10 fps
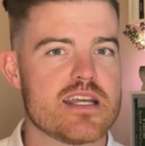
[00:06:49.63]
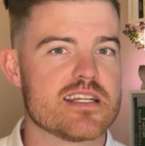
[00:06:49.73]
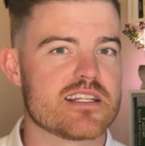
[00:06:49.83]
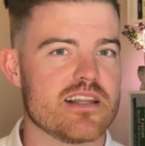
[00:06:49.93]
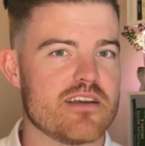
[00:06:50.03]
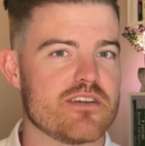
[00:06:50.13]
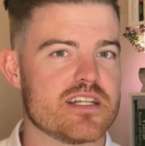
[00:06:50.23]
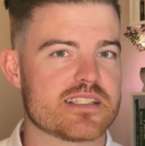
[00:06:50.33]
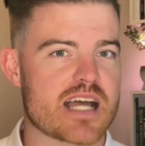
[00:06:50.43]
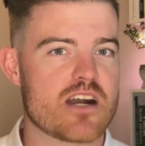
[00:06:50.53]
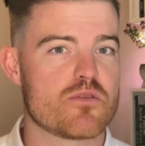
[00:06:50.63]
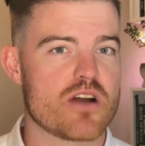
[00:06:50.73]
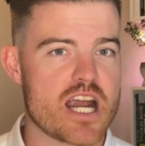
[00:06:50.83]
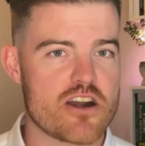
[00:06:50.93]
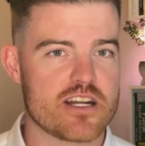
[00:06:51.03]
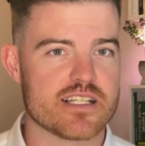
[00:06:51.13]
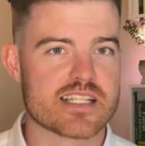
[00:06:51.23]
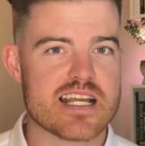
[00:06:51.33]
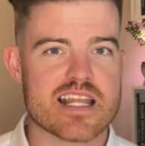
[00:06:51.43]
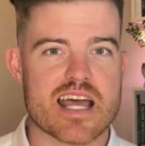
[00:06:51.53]
to live in desirable areas
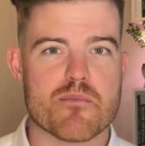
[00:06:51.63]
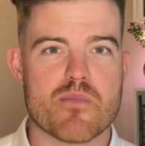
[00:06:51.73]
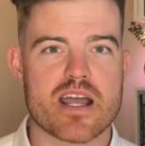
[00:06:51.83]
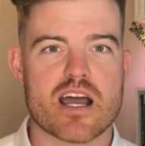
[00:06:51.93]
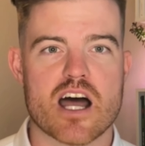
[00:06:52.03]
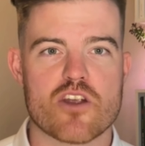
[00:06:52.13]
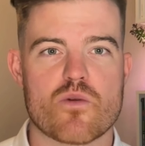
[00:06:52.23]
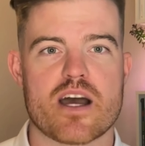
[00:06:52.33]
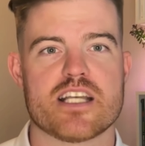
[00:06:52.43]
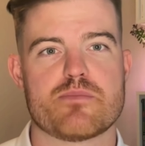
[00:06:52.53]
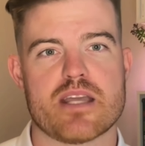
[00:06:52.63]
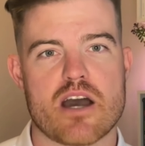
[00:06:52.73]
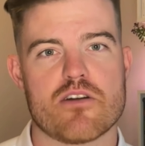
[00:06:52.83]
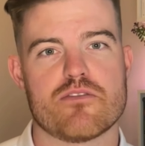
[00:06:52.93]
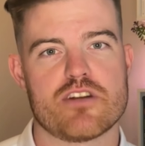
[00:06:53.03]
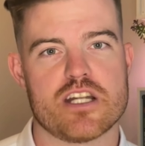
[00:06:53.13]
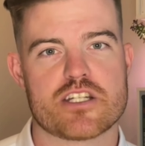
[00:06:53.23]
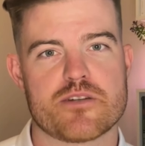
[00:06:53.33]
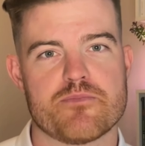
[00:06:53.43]
that might otherwise be out of reach.